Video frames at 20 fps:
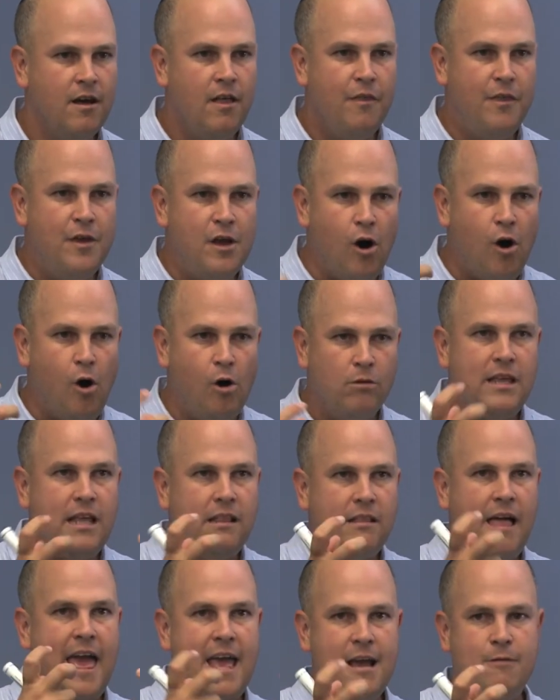The only
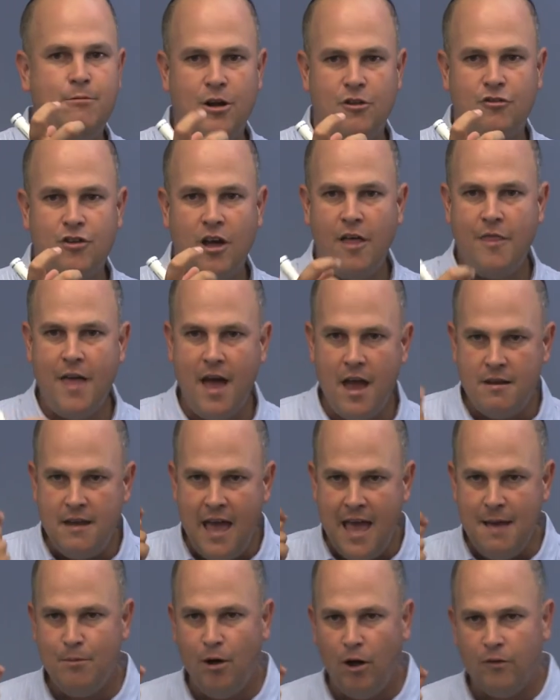language that
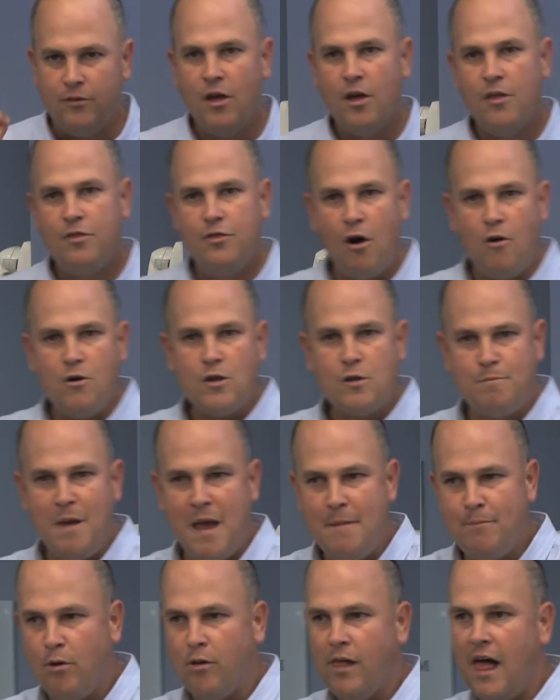enabled those
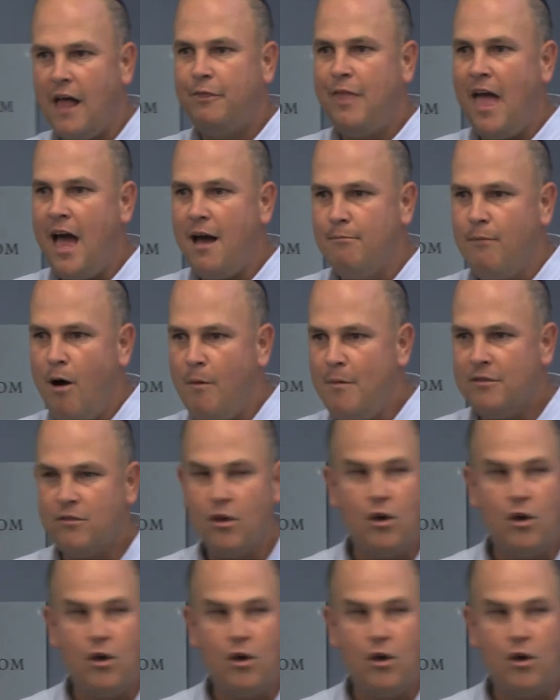people at that moment